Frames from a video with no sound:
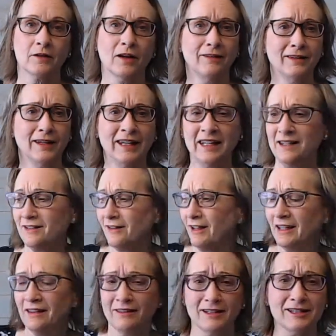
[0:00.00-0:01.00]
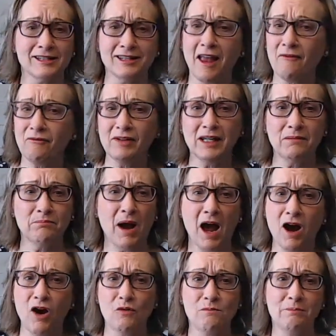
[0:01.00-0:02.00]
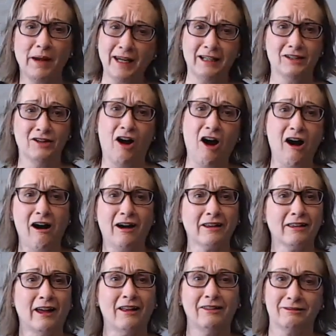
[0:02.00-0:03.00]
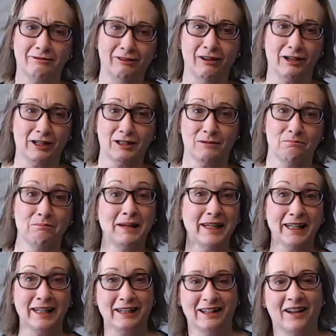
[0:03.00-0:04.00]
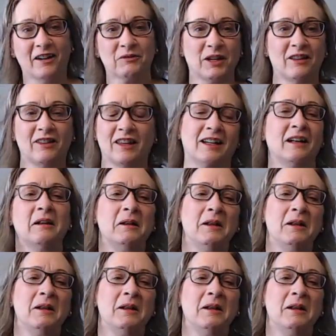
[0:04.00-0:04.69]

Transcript: And he's like this 70-pound big dog that looks mean and everything.